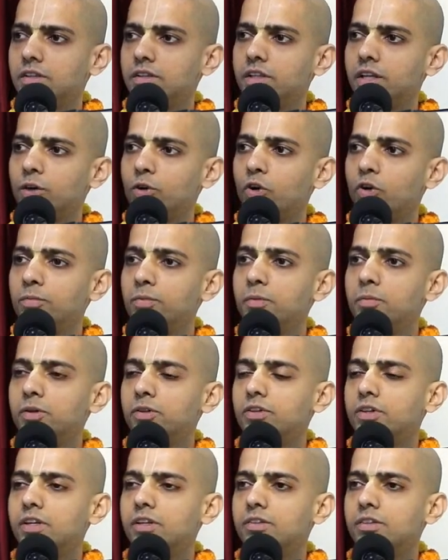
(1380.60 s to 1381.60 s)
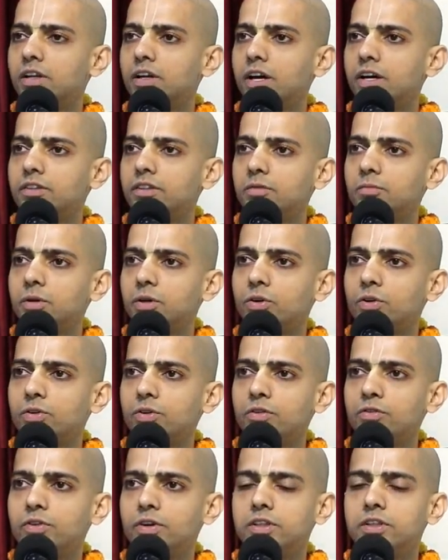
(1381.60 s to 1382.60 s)
There could be miseries arising
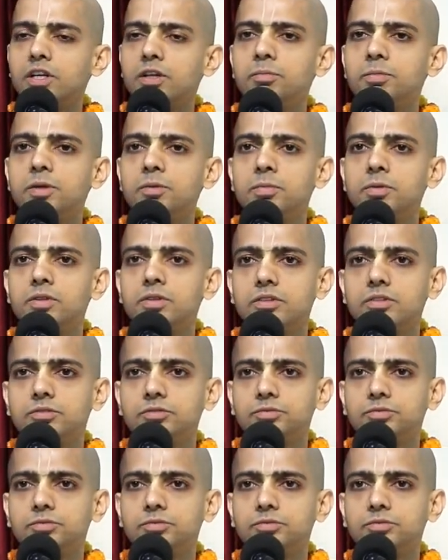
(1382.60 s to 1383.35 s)
because of other people,